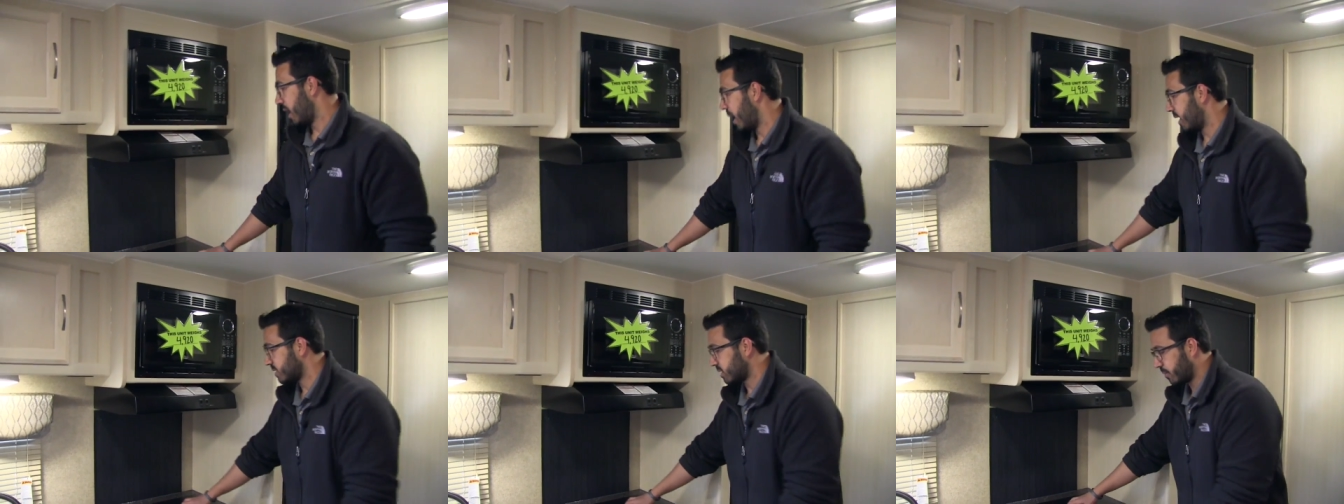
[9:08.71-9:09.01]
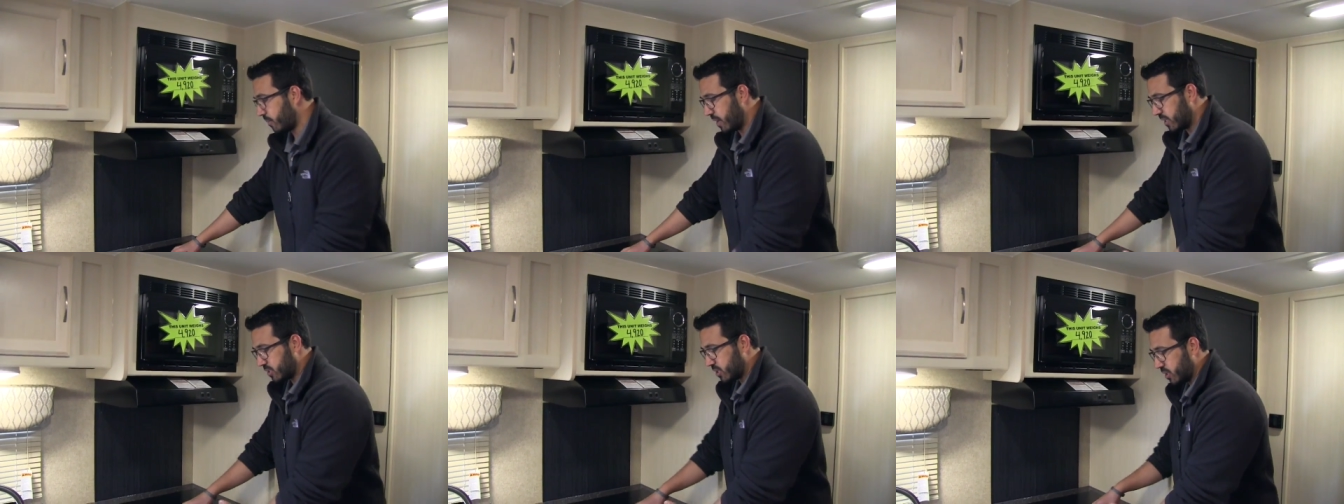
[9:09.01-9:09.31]
As
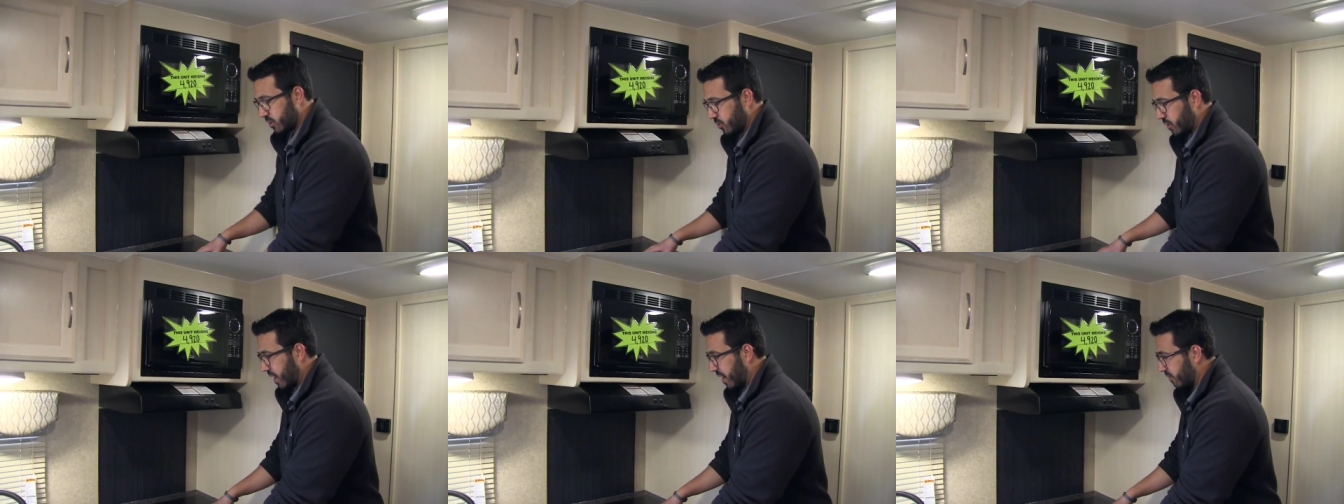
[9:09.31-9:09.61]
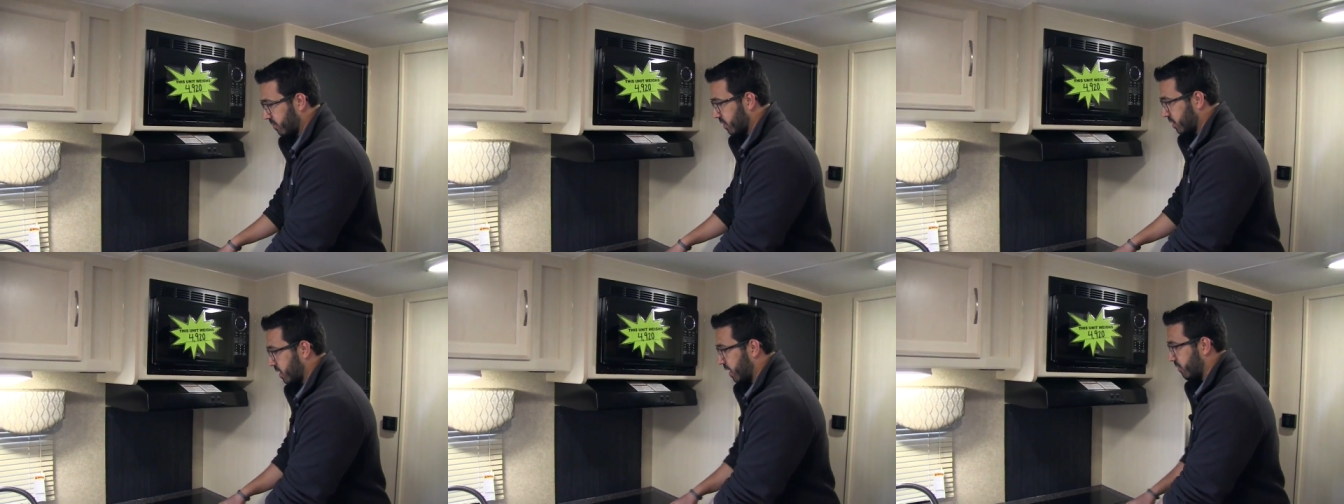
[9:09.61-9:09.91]
I mentioned, you
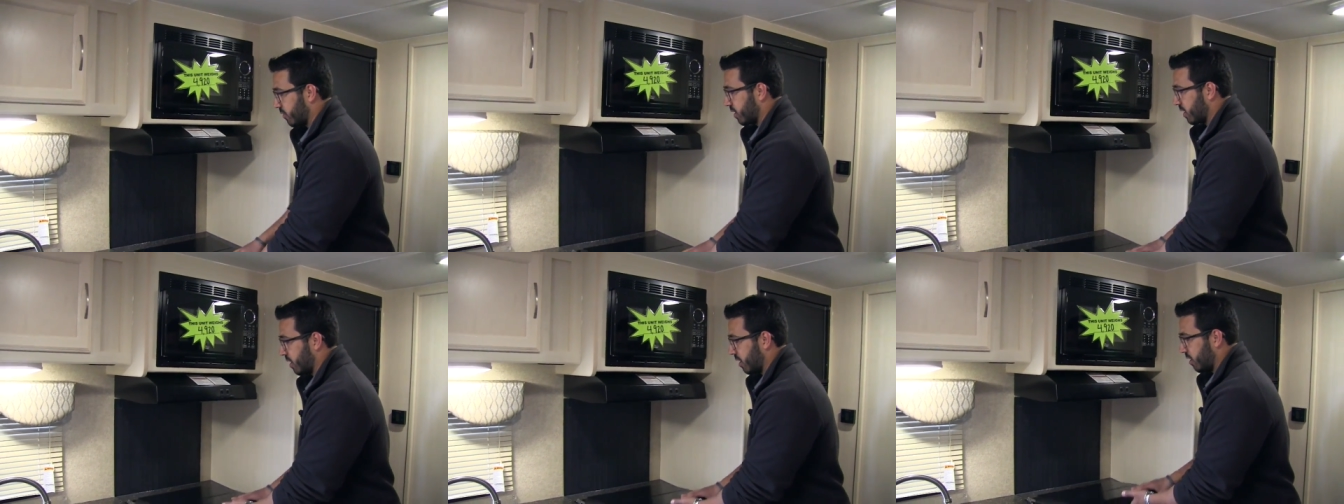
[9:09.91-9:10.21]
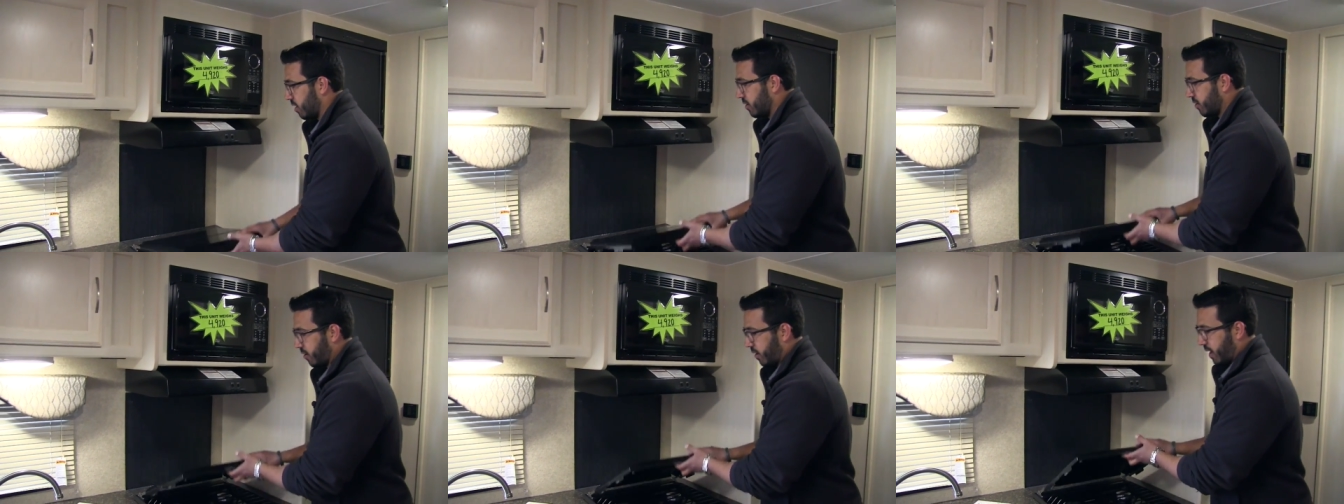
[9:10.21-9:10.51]
have the cover
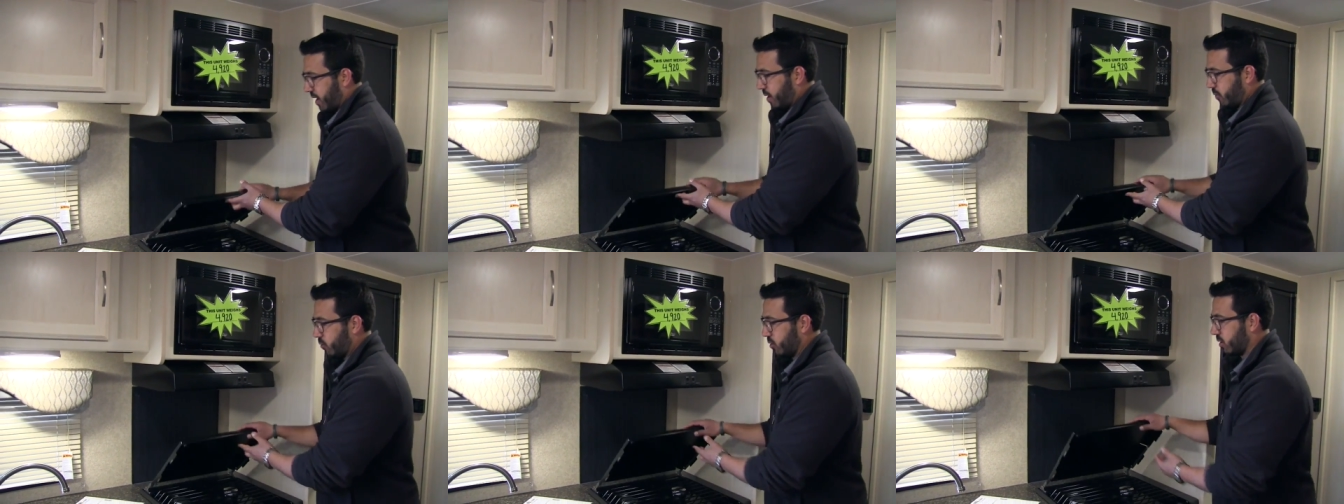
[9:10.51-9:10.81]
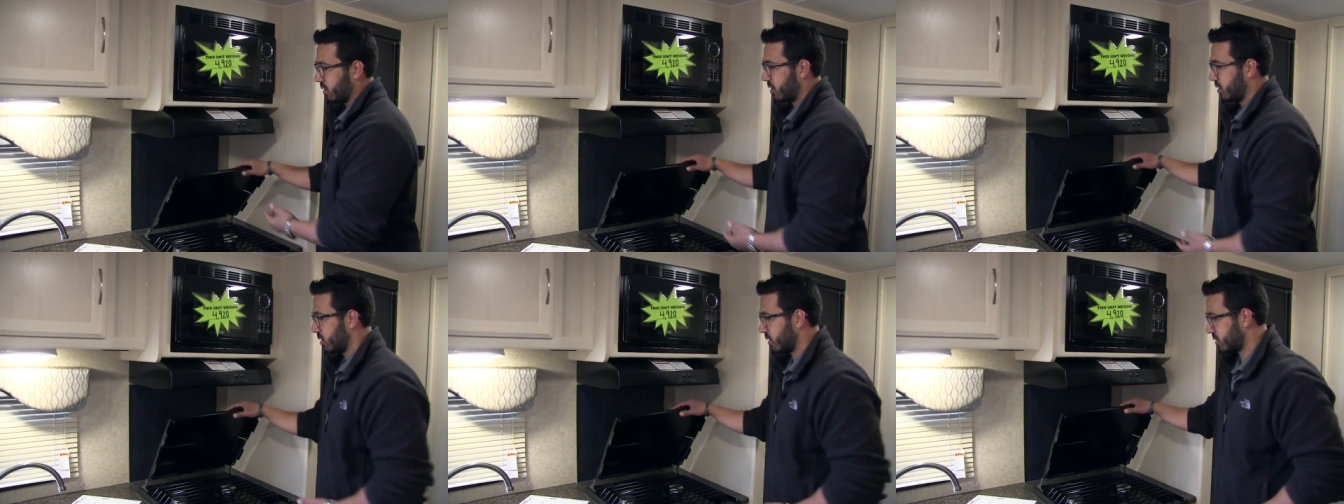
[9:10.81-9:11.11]
here on your
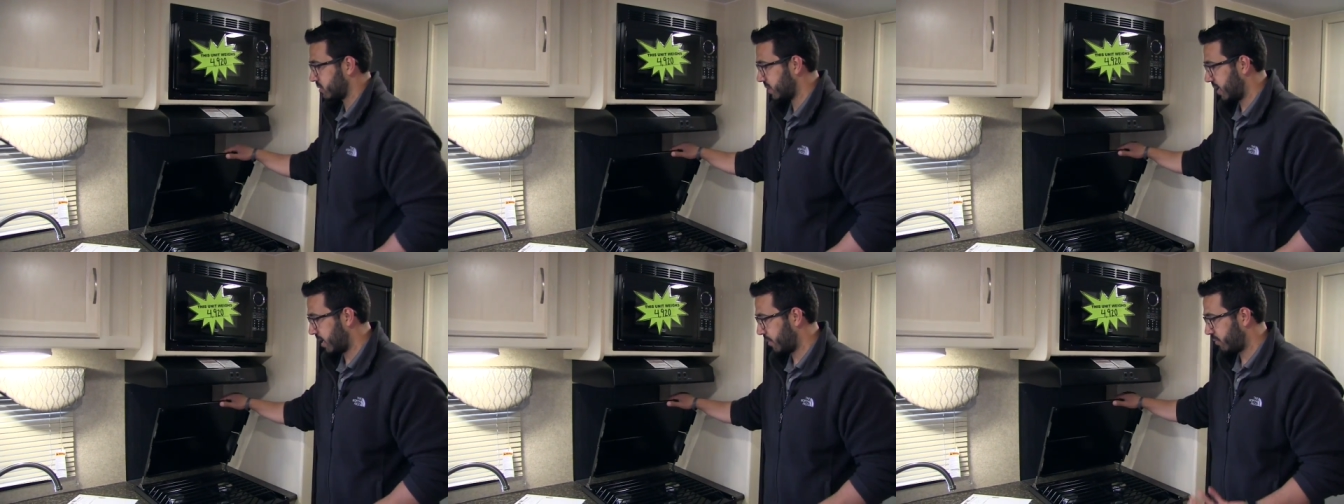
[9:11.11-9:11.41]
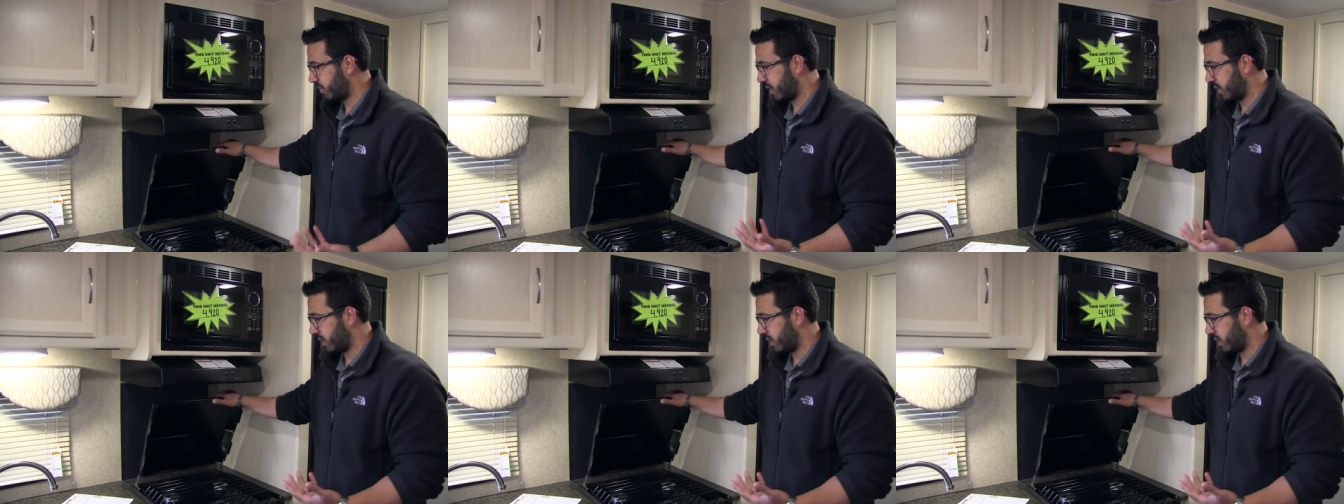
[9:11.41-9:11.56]
Atwood cooktop.